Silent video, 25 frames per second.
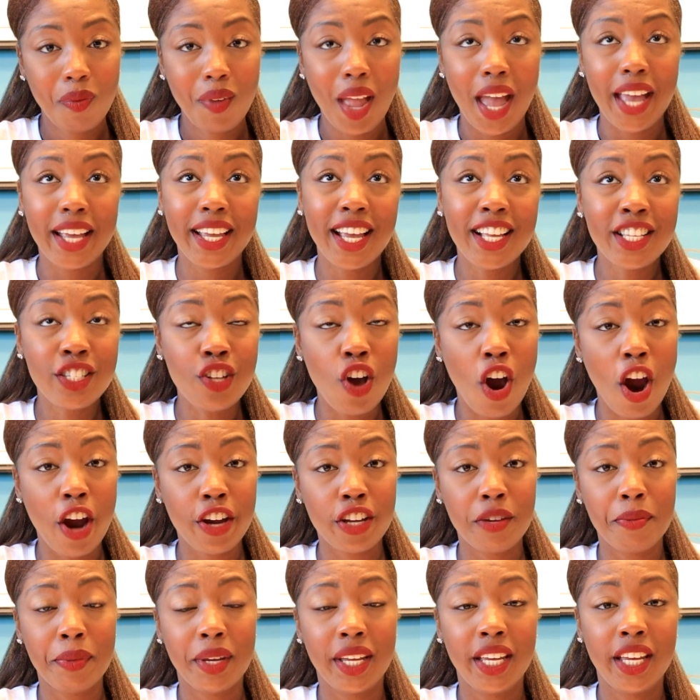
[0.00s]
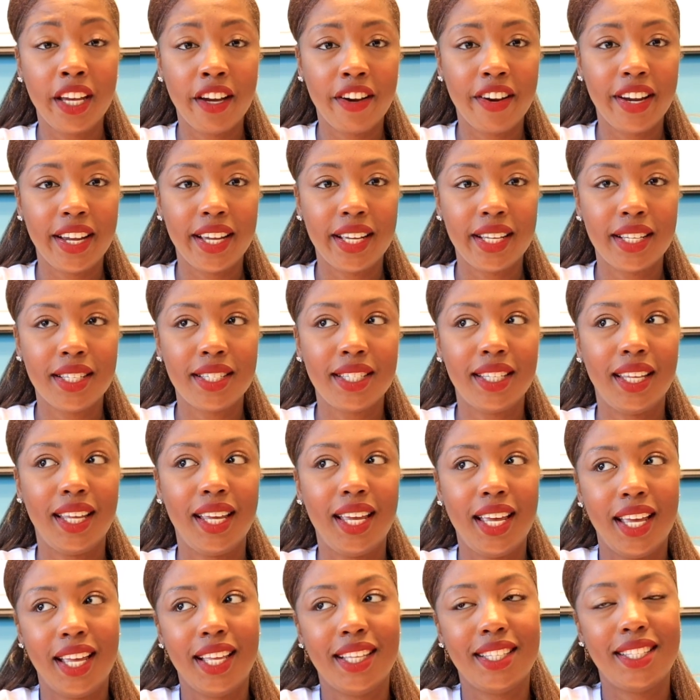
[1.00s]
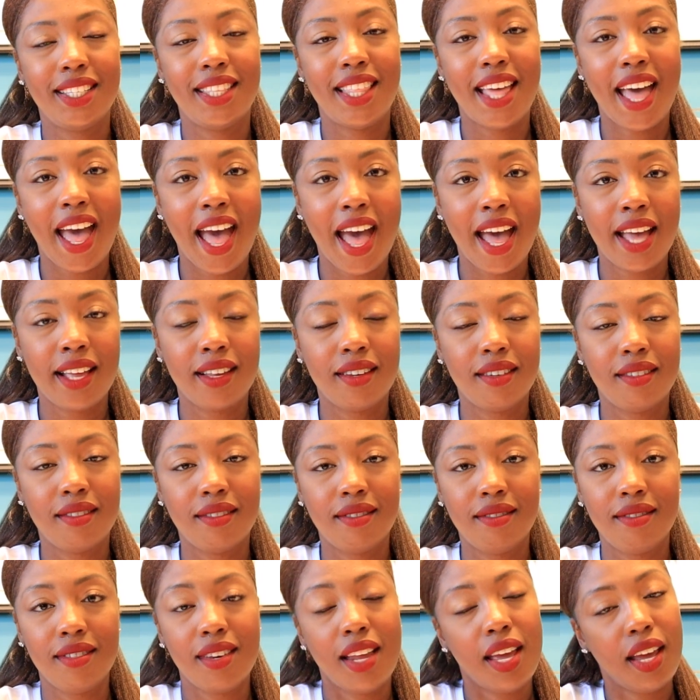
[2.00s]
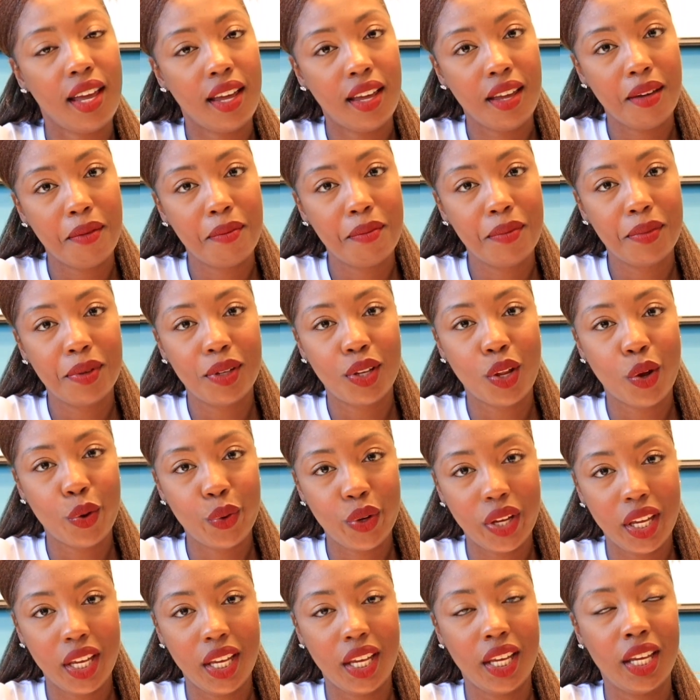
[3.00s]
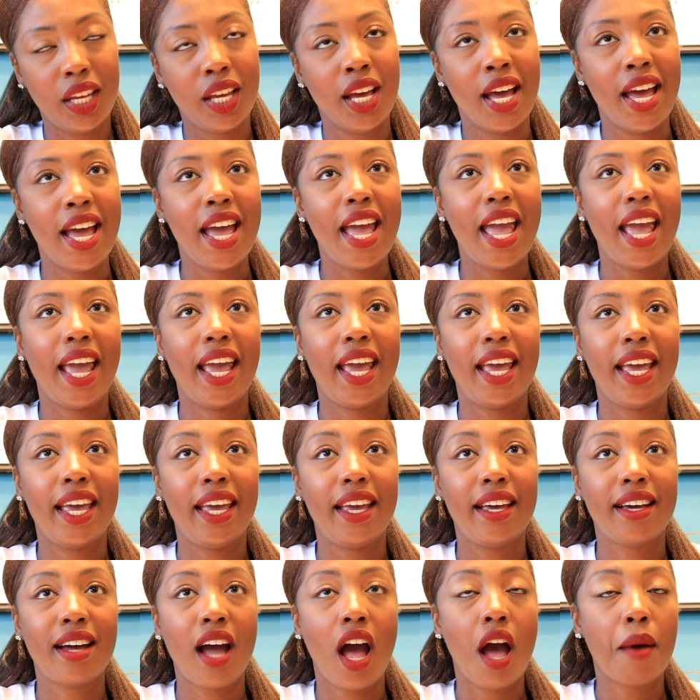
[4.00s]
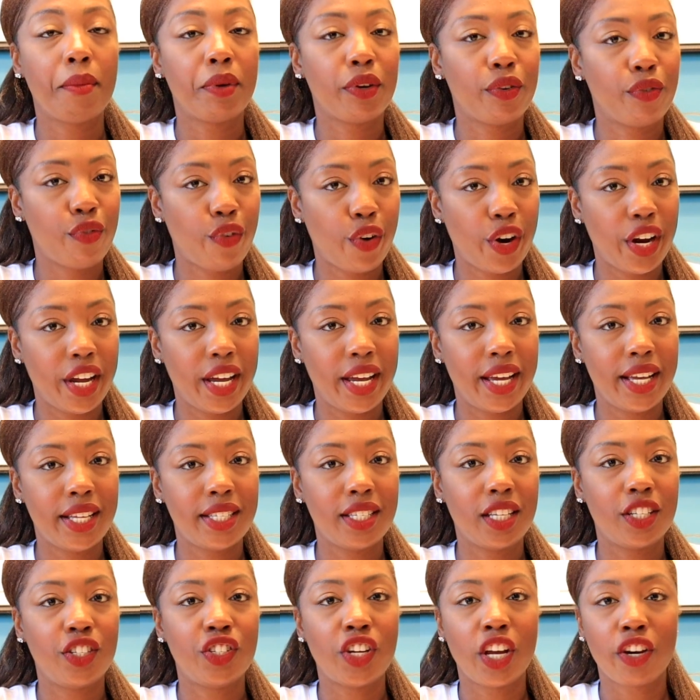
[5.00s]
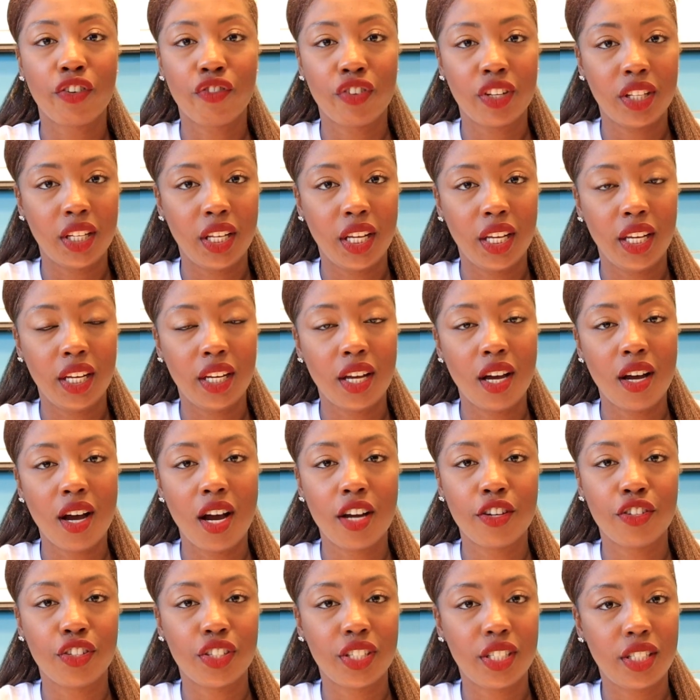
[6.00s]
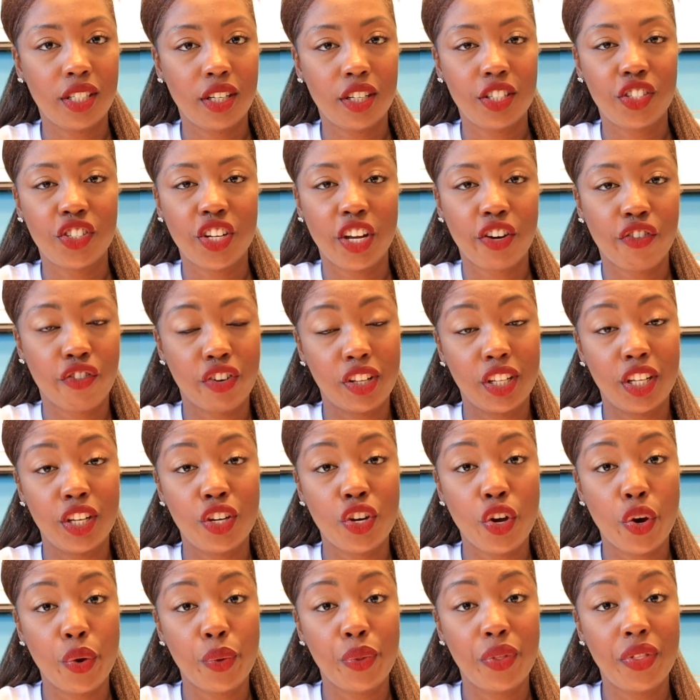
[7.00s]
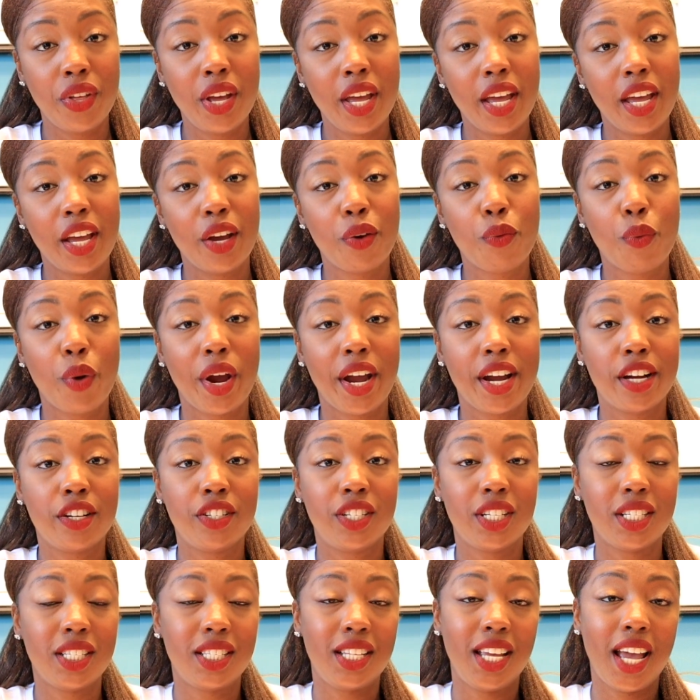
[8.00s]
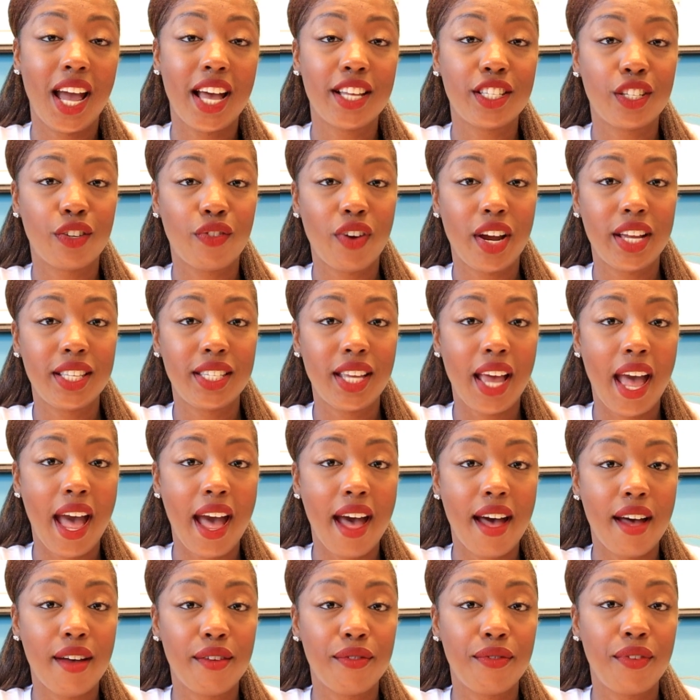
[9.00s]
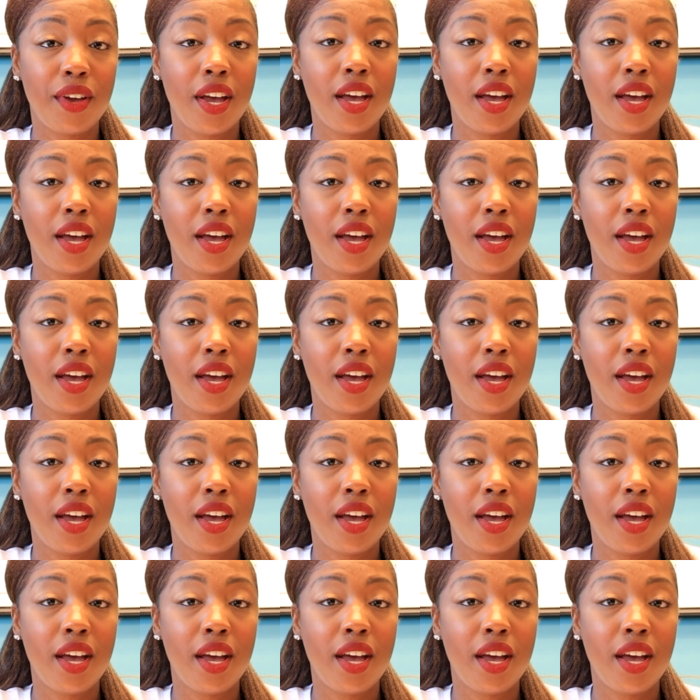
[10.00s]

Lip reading: I guess the argument here is that name, Loki, a common phrase, a generally understood, generally known thing where Disney has the right to have